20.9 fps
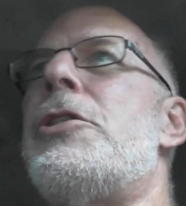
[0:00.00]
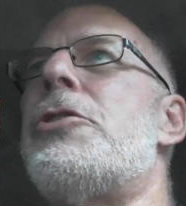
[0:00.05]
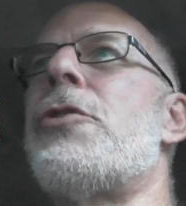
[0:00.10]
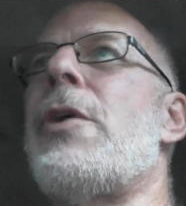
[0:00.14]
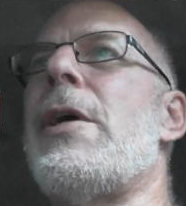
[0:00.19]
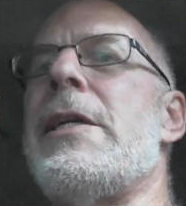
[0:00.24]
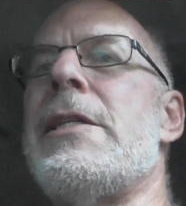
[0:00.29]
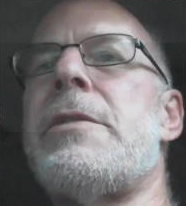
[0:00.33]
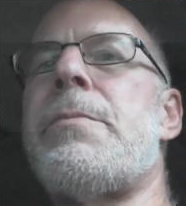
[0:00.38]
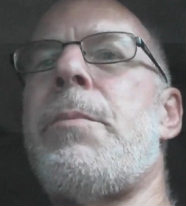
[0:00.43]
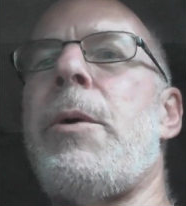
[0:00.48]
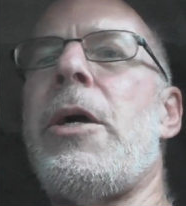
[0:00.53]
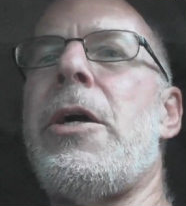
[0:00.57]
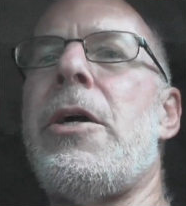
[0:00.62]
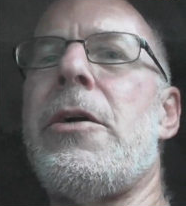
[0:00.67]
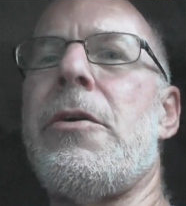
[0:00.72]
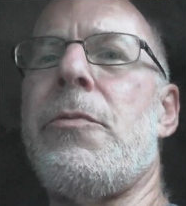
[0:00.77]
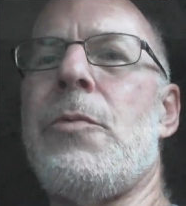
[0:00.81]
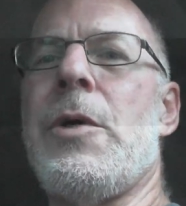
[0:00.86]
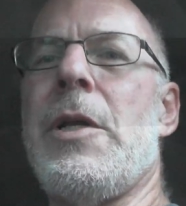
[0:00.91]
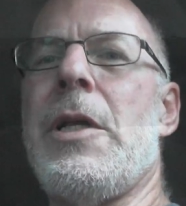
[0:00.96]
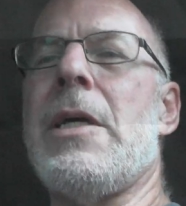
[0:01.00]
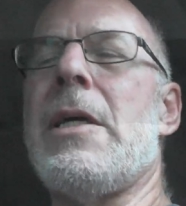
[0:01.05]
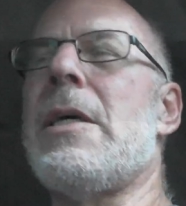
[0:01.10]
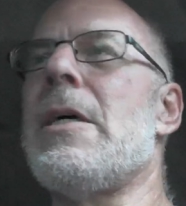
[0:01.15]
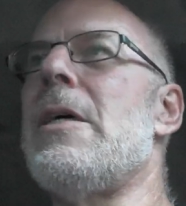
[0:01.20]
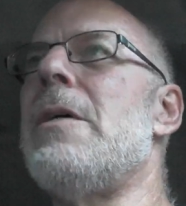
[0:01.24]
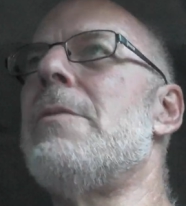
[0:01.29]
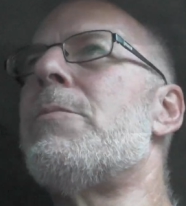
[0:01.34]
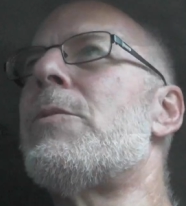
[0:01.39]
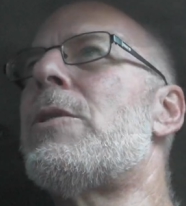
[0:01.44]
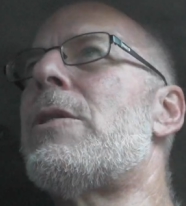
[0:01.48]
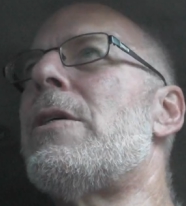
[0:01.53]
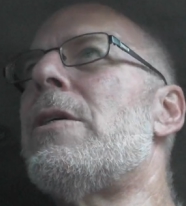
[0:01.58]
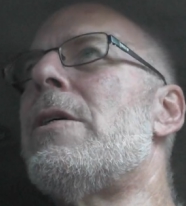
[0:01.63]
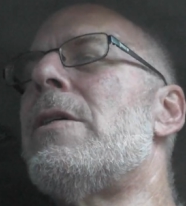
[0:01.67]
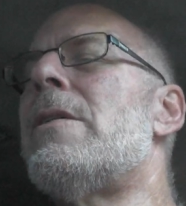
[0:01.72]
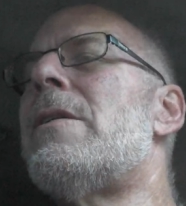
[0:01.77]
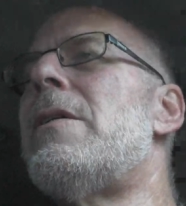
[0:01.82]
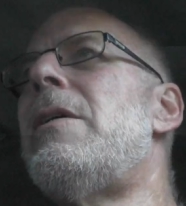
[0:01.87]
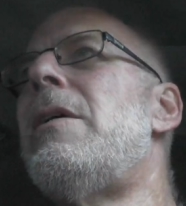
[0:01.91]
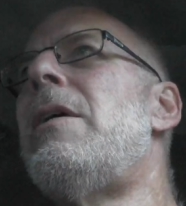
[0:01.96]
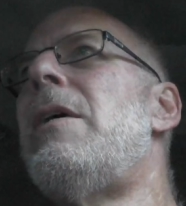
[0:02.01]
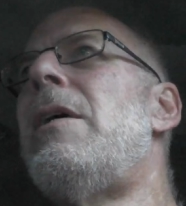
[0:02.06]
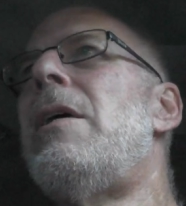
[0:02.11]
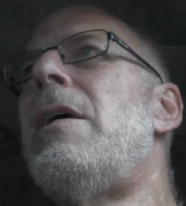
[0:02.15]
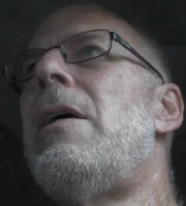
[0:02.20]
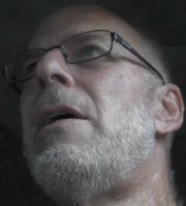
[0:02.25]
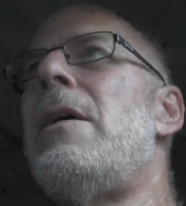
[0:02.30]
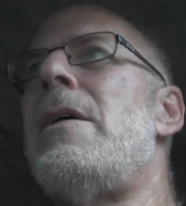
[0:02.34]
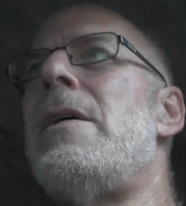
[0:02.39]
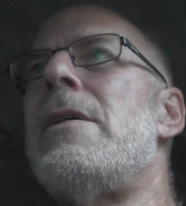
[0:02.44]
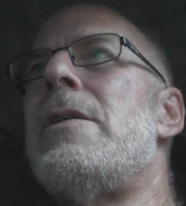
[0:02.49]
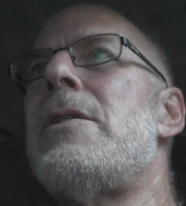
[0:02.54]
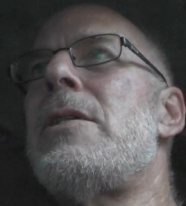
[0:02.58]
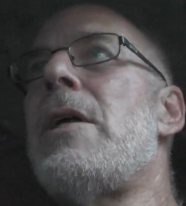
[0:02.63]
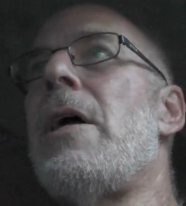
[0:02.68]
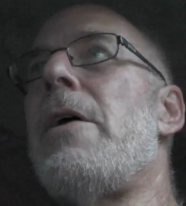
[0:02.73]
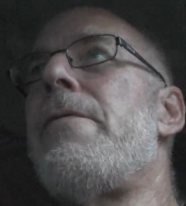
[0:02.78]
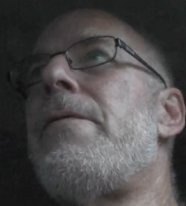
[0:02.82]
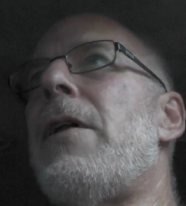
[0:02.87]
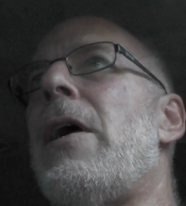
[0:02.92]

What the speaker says: transparent when it comes to stuff